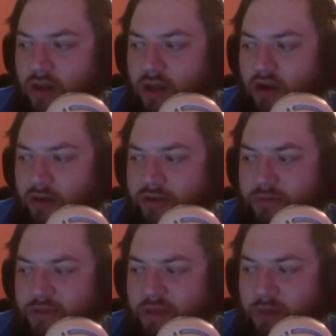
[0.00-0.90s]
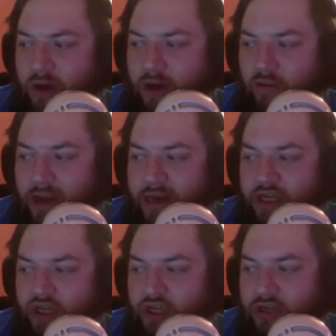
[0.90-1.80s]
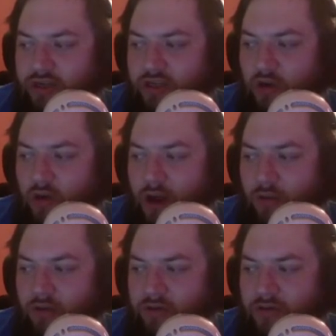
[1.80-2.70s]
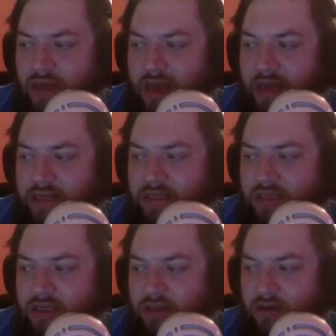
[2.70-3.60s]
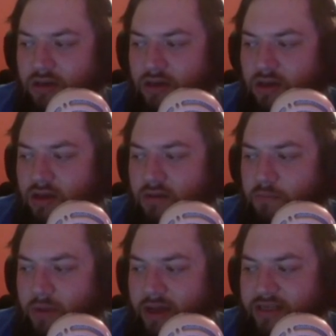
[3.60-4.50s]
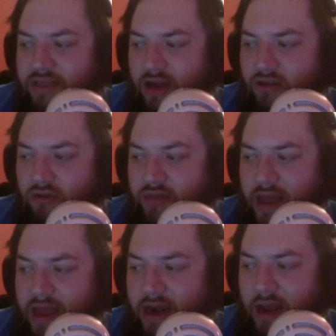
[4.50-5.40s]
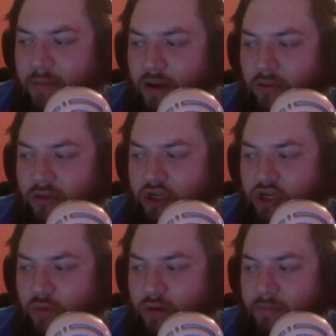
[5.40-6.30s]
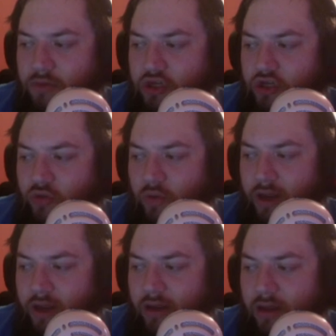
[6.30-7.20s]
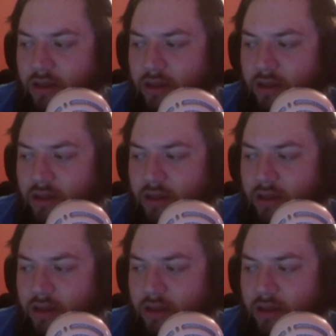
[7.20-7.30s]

I know I'm supposed to pray range, so I will do that. But other than that, I'm not really sure what I'm doing.